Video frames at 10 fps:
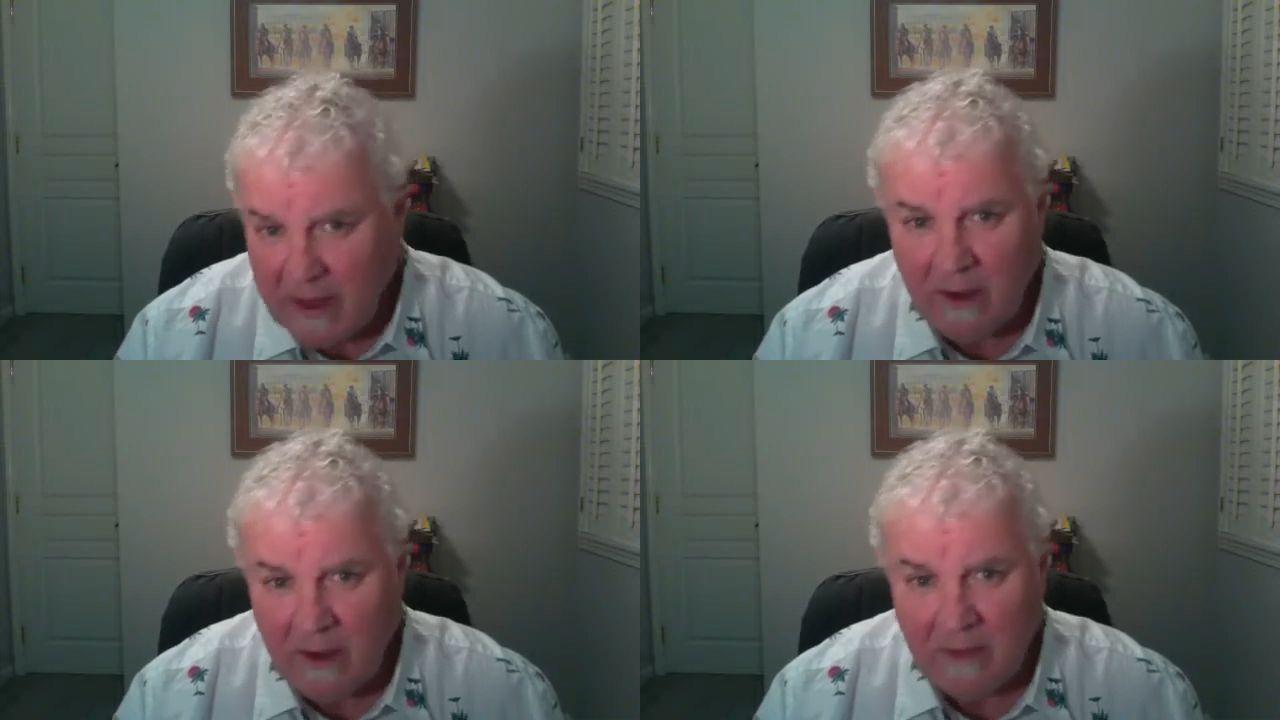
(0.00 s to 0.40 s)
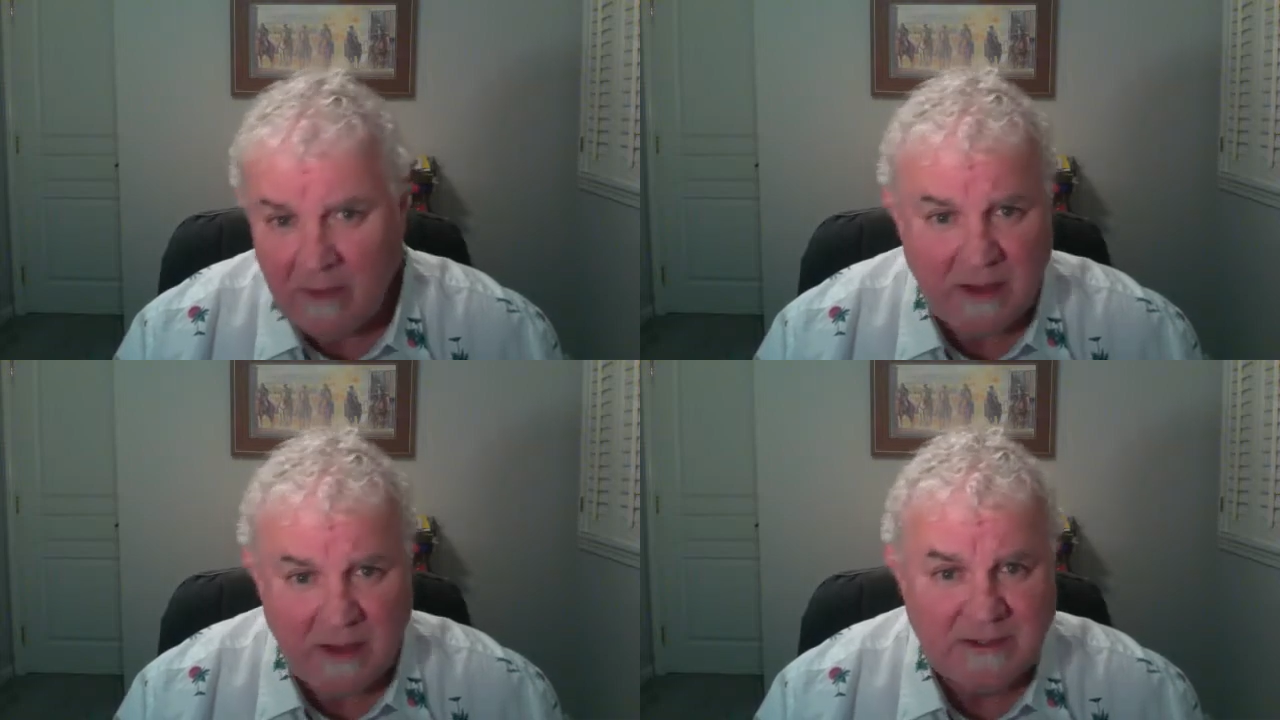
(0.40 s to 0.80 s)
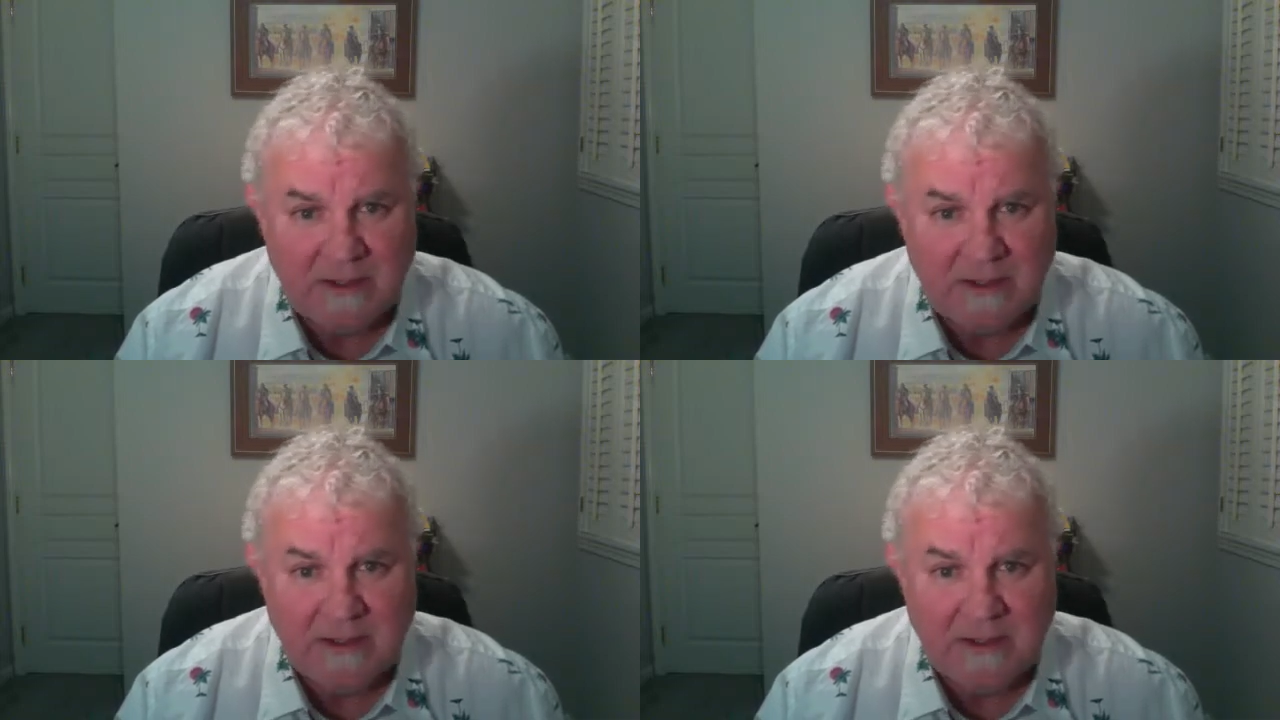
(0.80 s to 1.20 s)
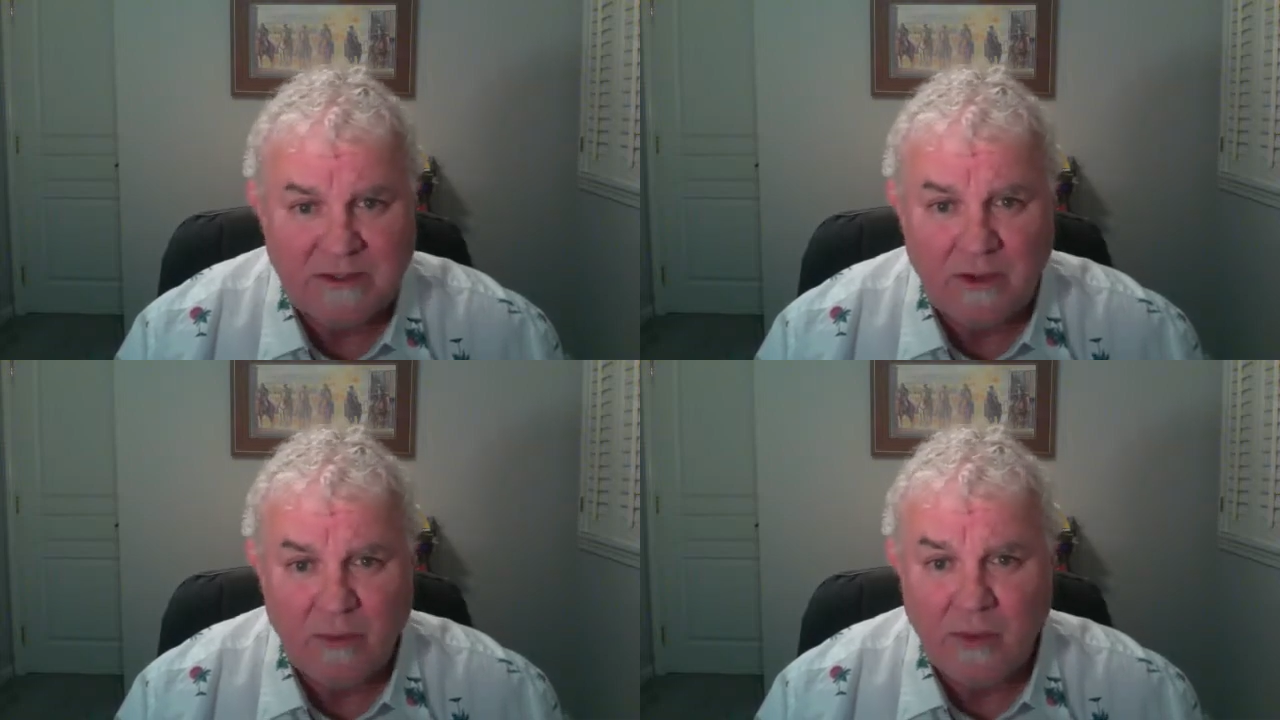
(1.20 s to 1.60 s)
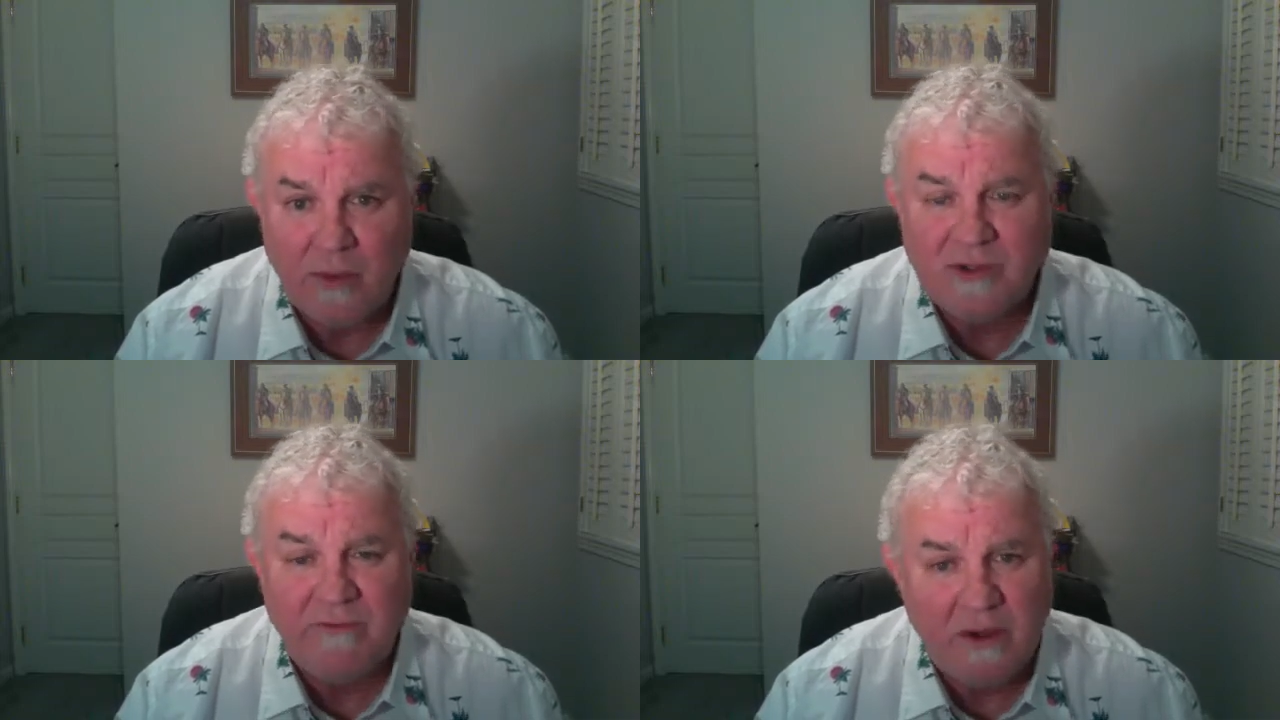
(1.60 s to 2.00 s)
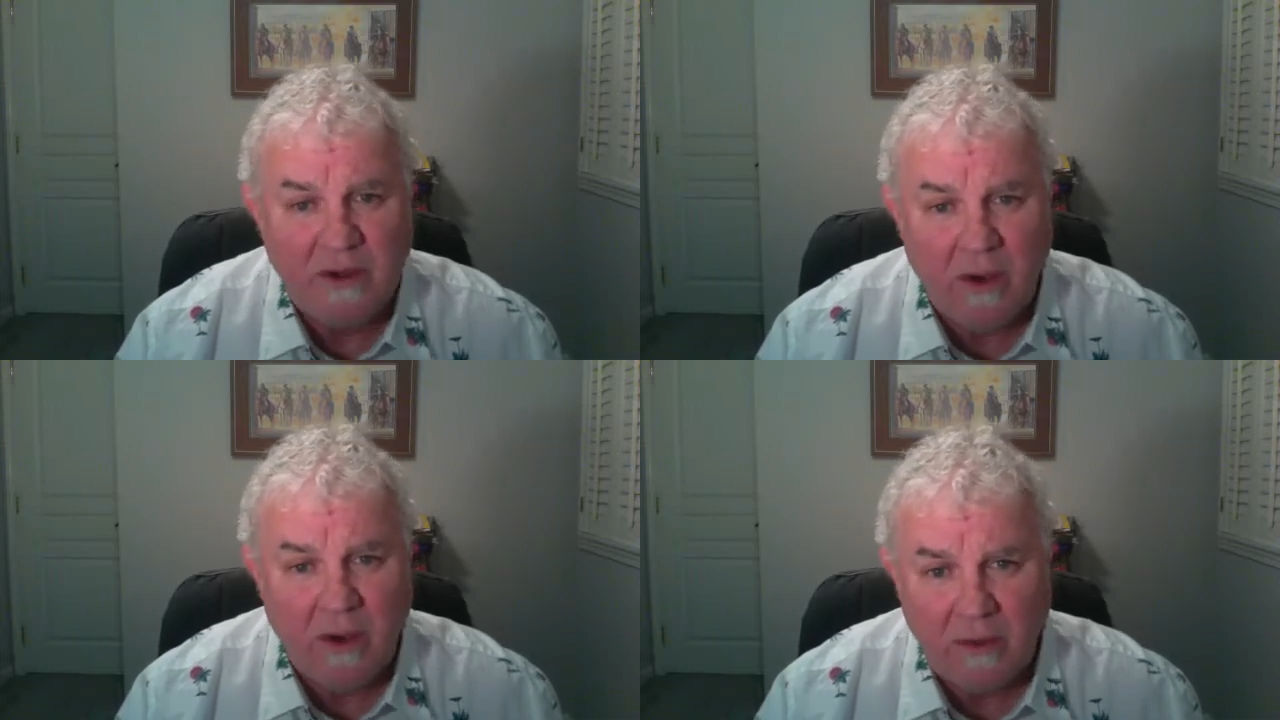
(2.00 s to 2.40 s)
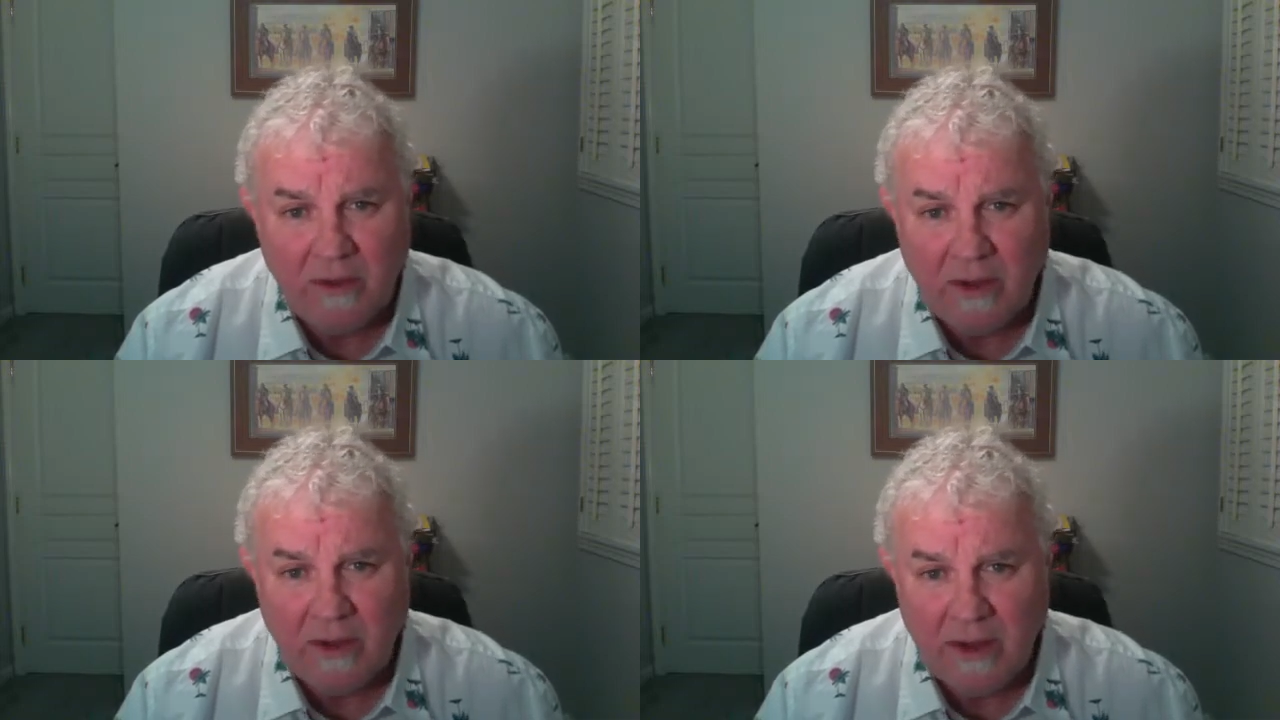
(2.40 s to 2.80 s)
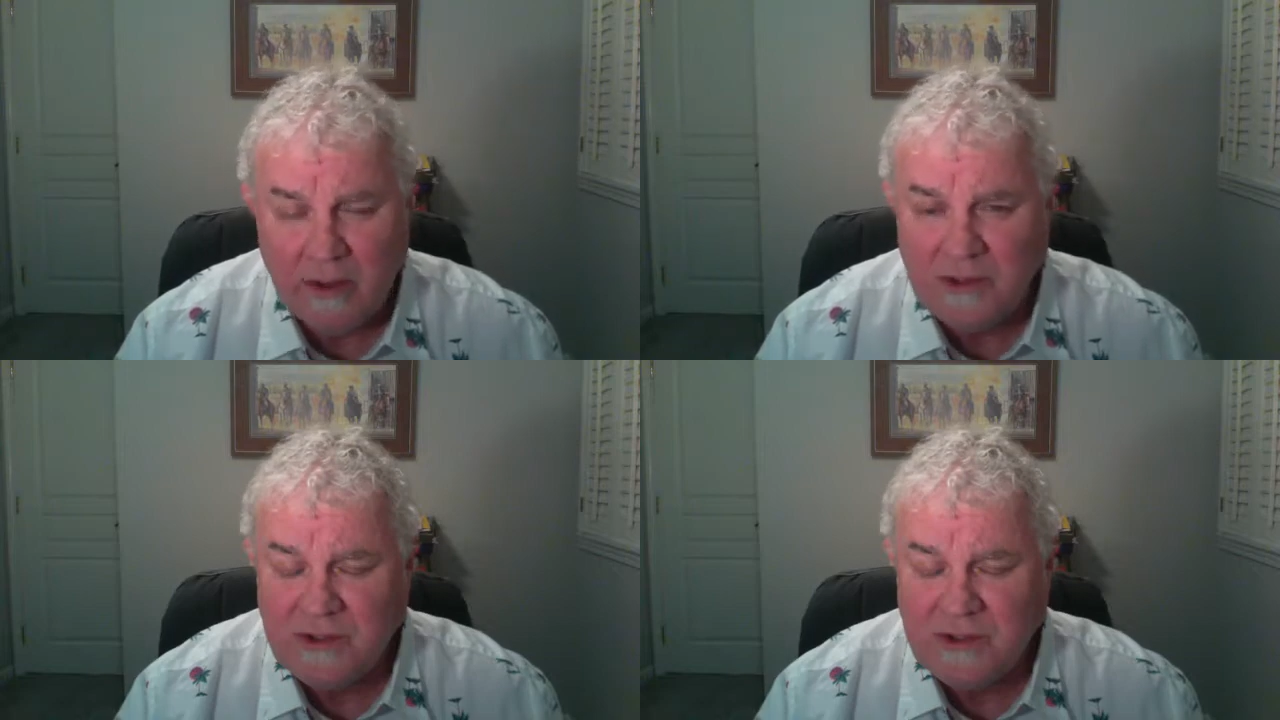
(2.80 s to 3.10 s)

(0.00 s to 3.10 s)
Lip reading: and Rich has had a career in law enforcement,